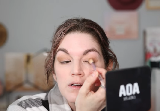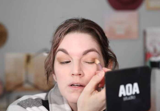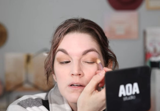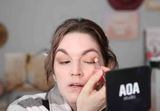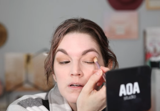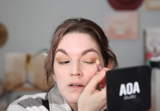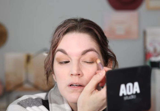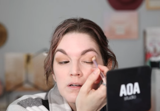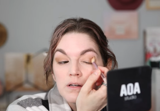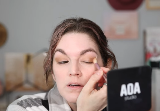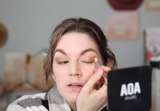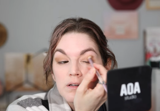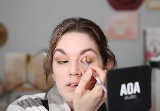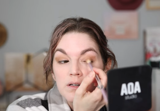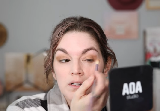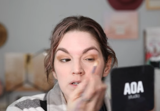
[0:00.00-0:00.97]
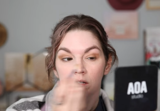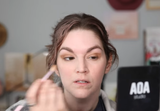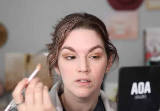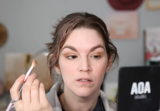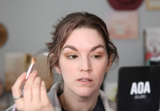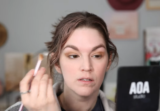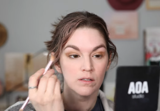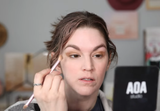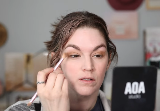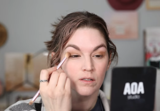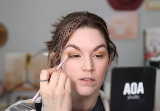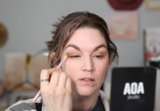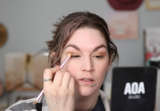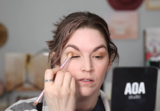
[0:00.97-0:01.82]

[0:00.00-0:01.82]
Nothing is said.